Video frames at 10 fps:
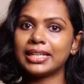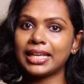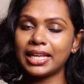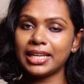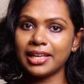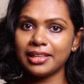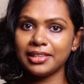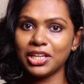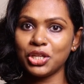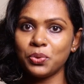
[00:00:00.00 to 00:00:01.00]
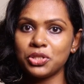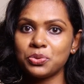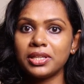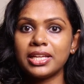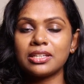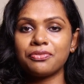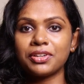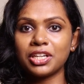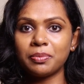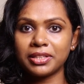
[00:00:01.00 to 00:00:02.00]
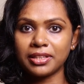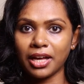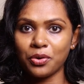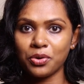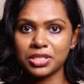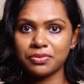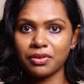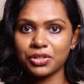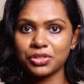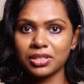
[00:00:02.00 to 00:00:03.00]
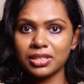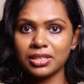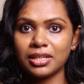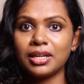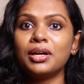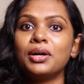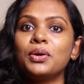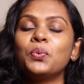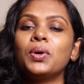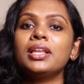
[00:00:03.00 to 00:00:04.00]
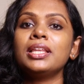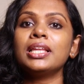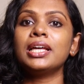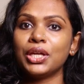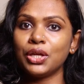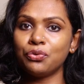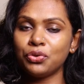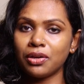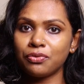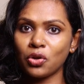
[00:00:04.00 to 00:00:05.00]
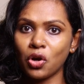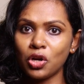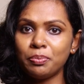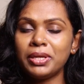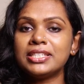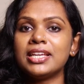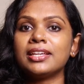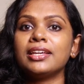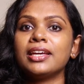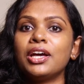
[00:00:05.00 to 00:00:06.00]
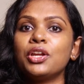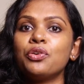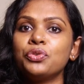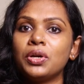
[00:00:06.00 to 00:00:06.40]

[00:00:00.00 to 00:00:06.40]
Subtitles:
Can a healthy individual get affected by thyroid dysfunction? Well, if you have not been taking care of